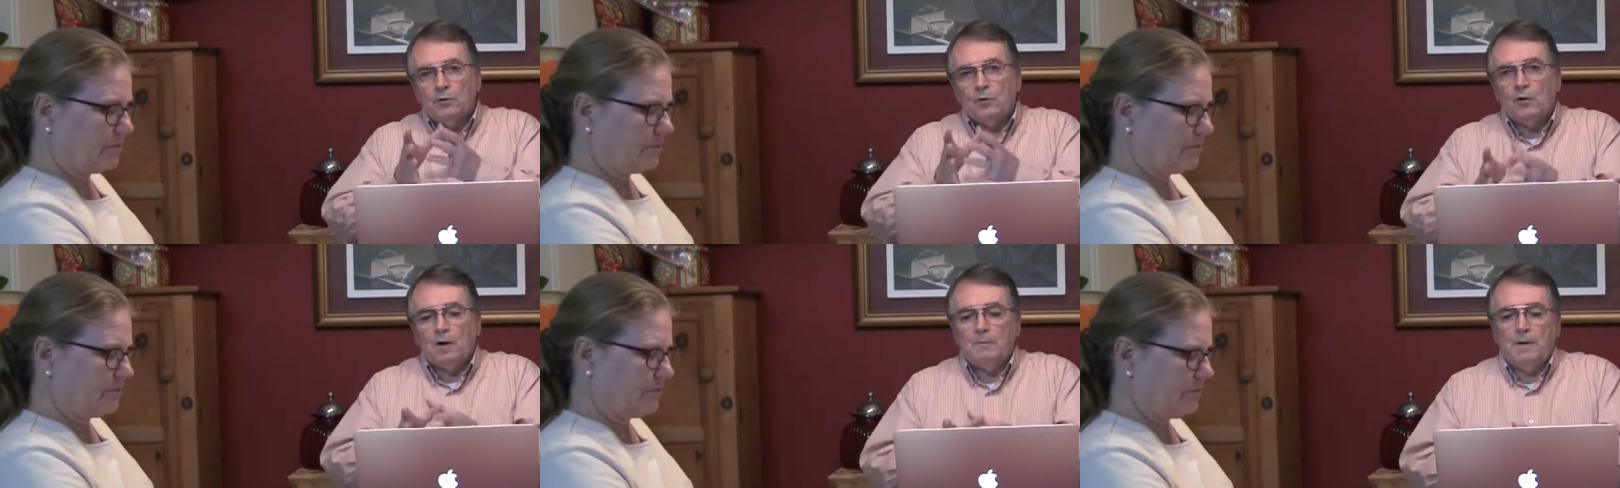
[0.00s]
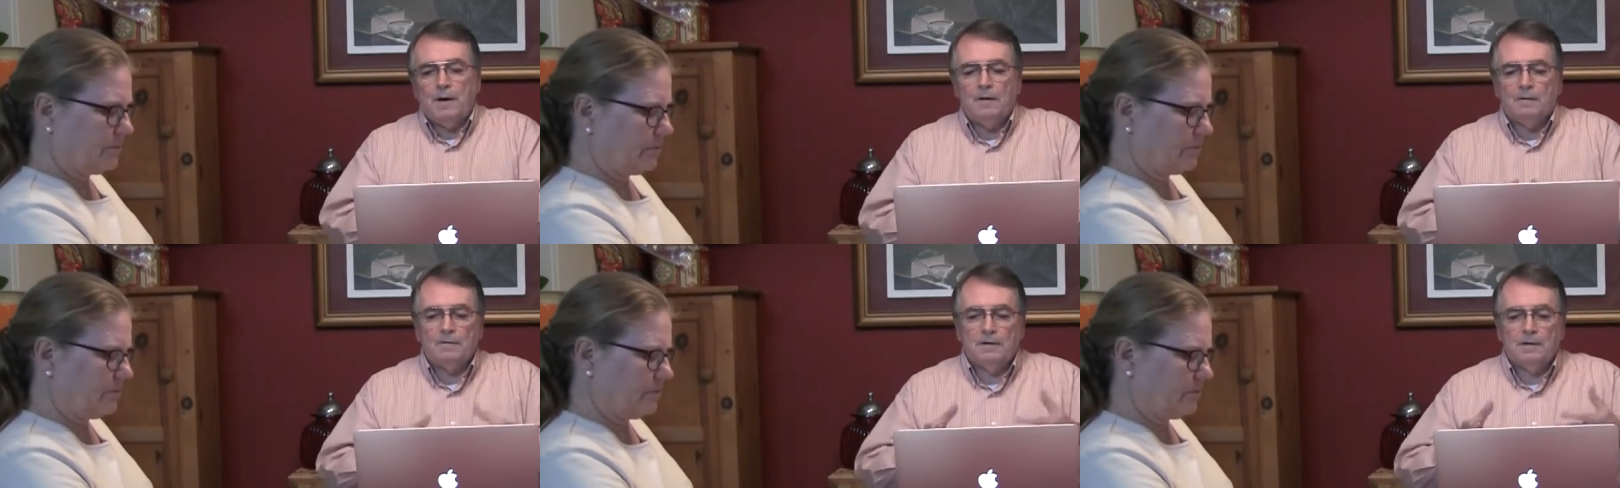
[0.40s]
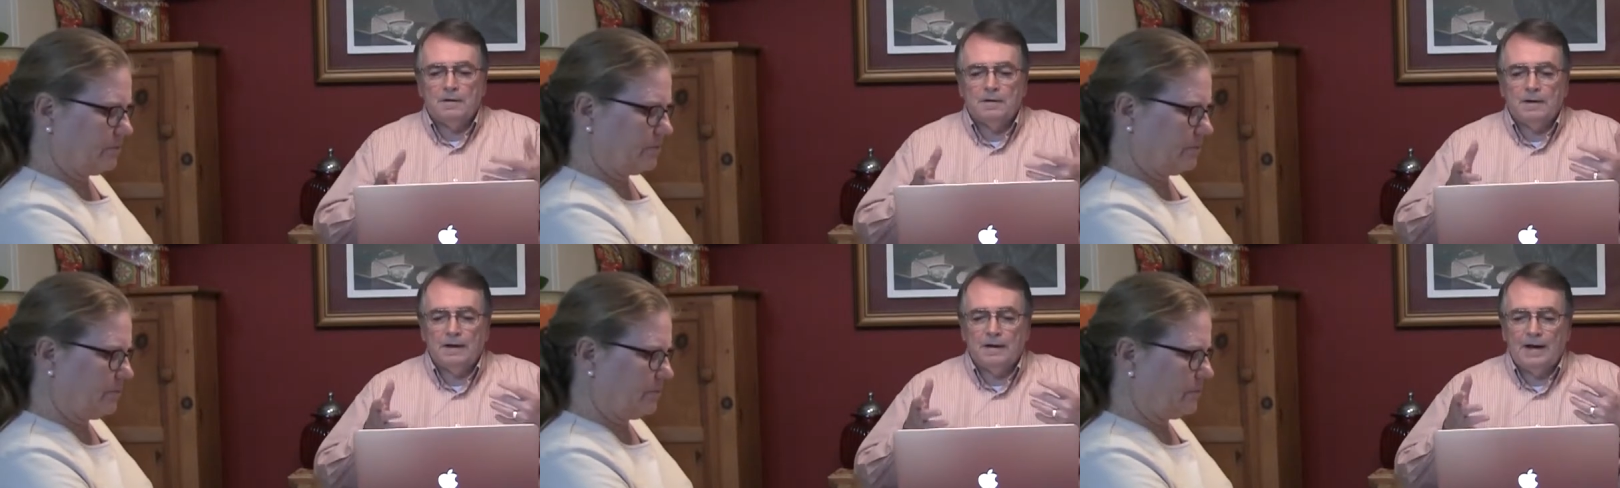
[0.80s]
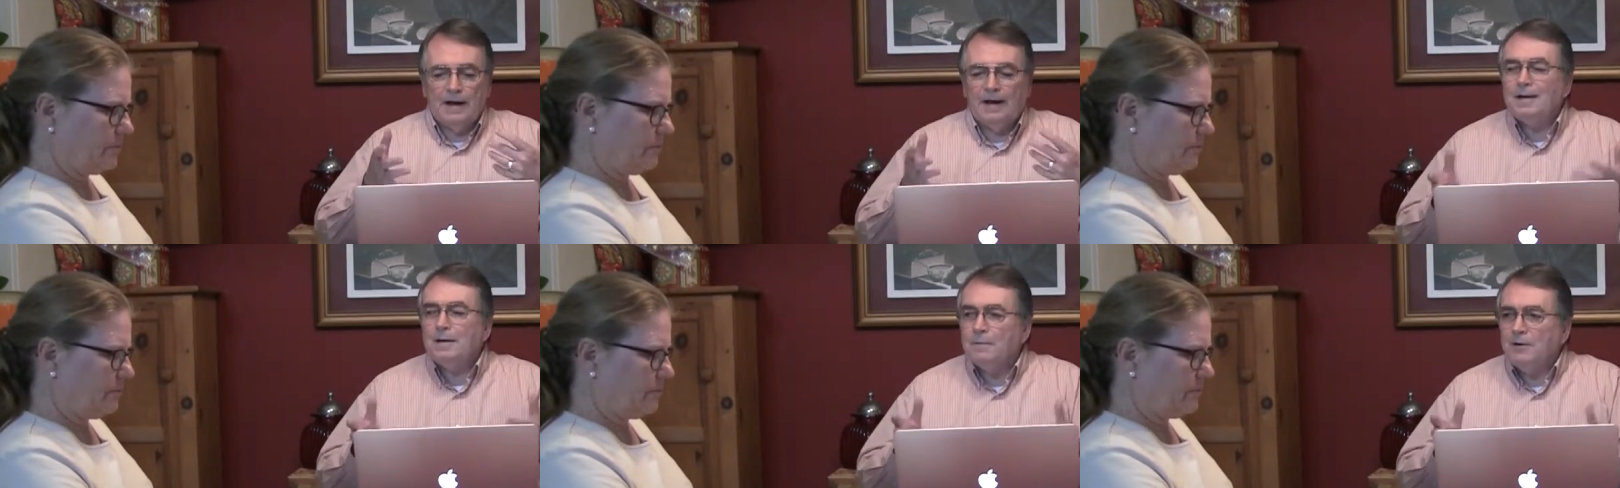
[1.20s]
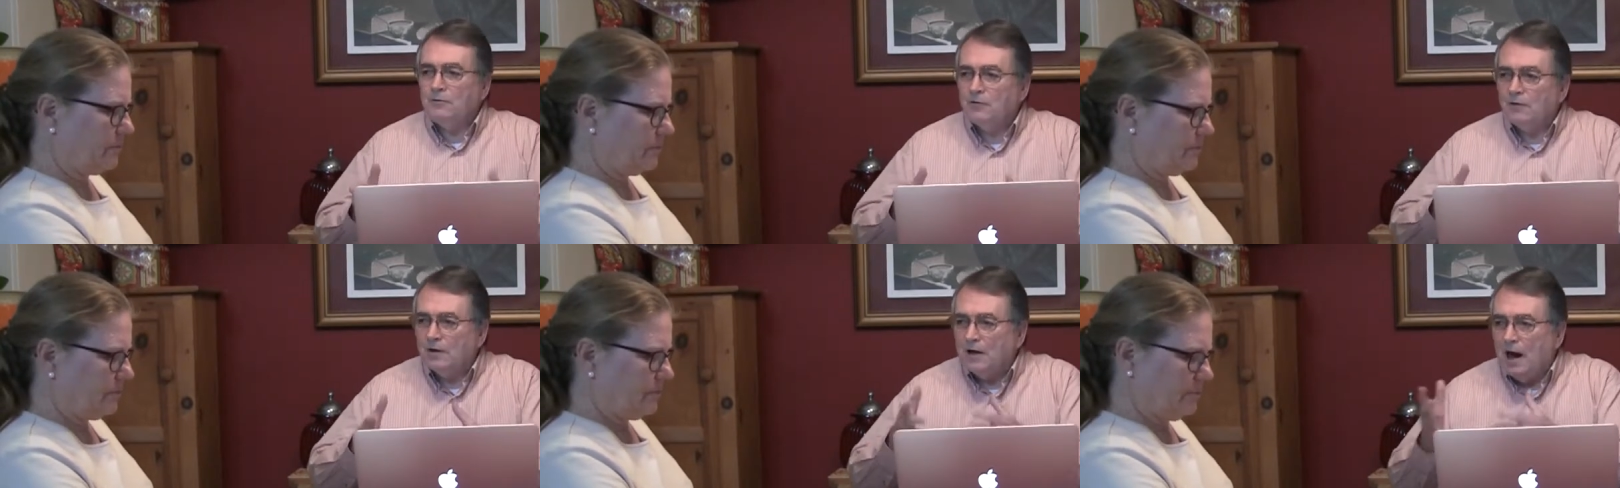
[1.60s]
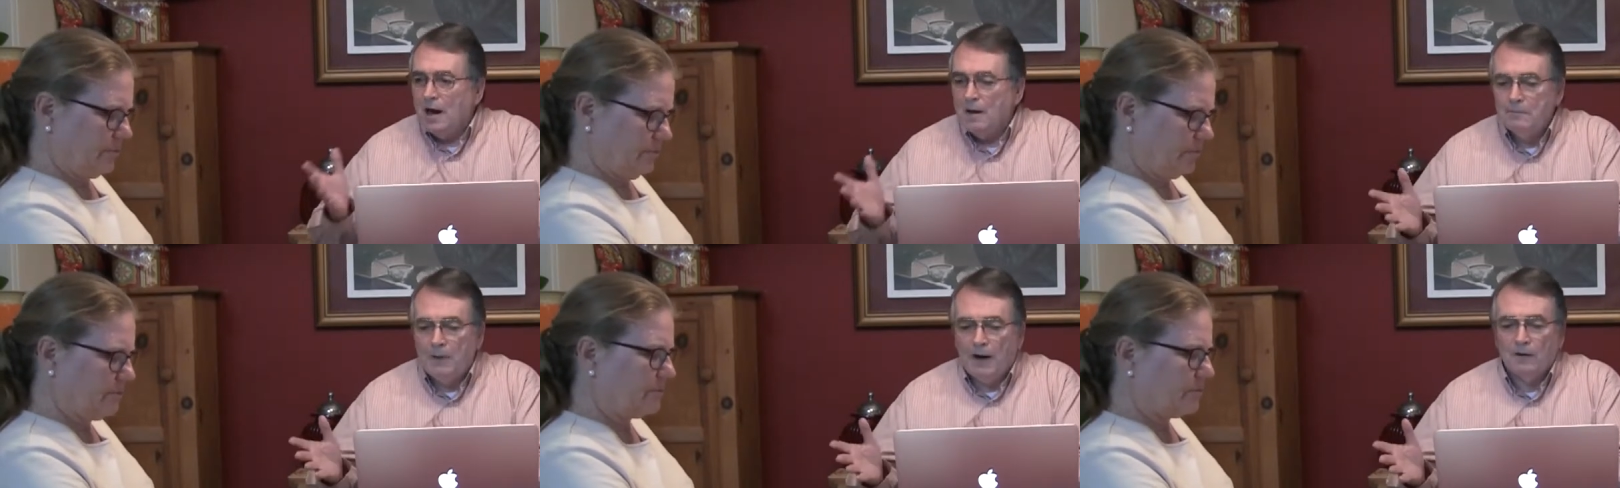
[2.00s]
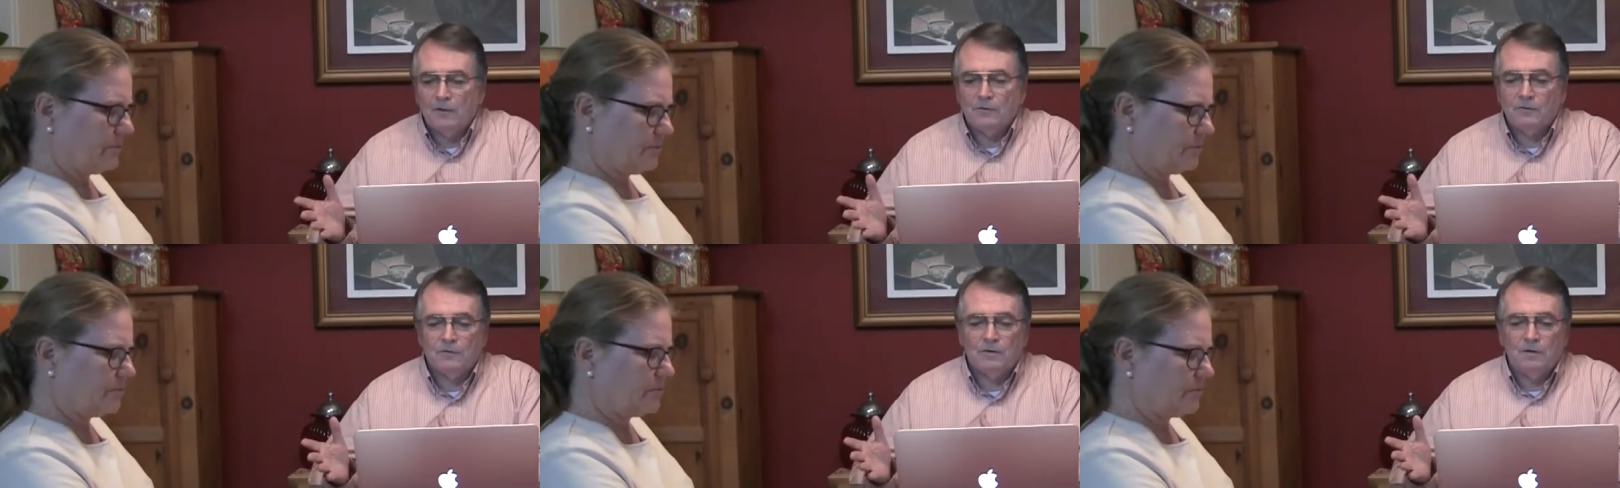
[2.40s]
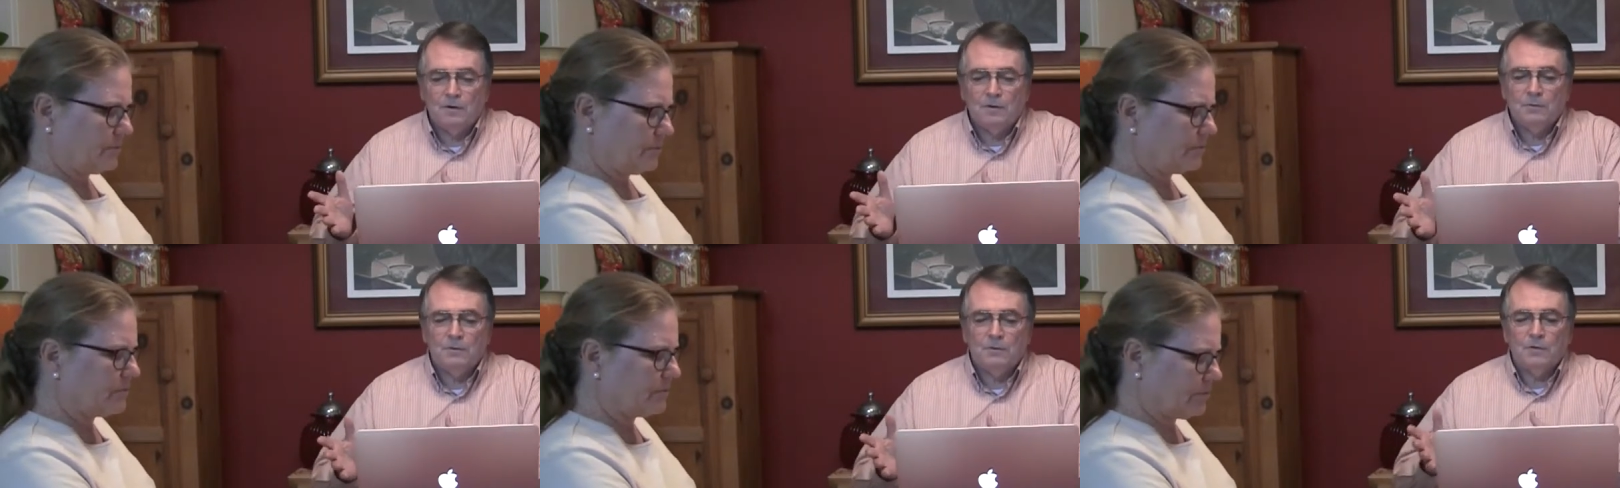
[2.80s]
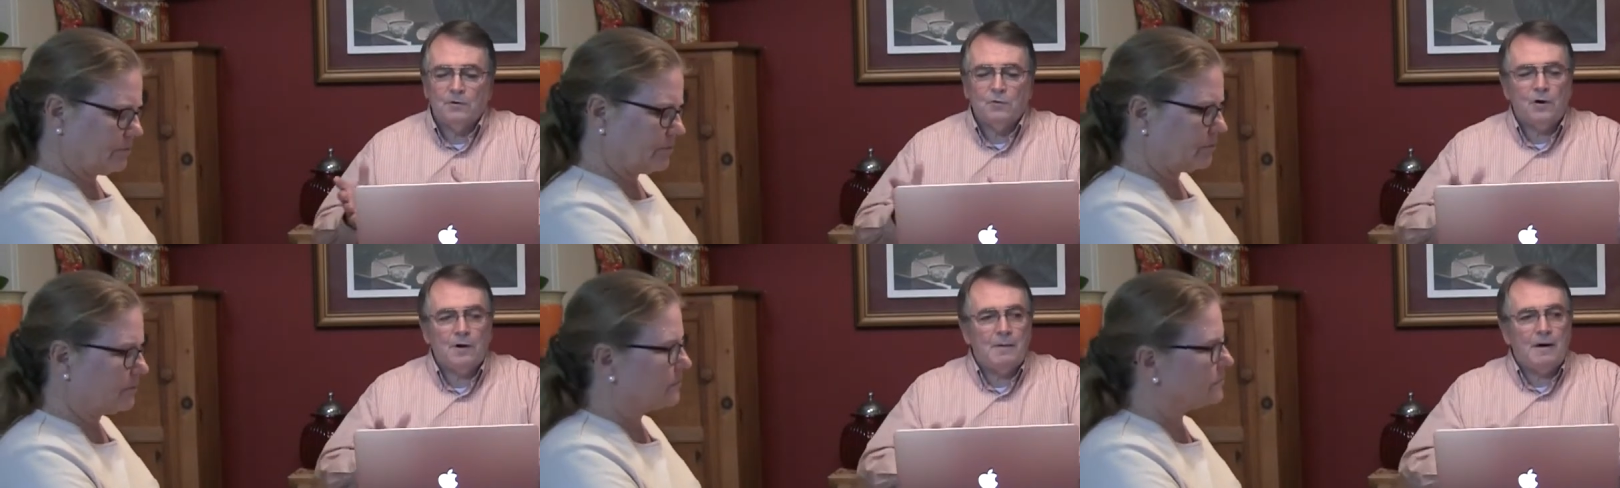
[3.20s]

Speaker 1: going to talk about elements and compounds. We're going to talk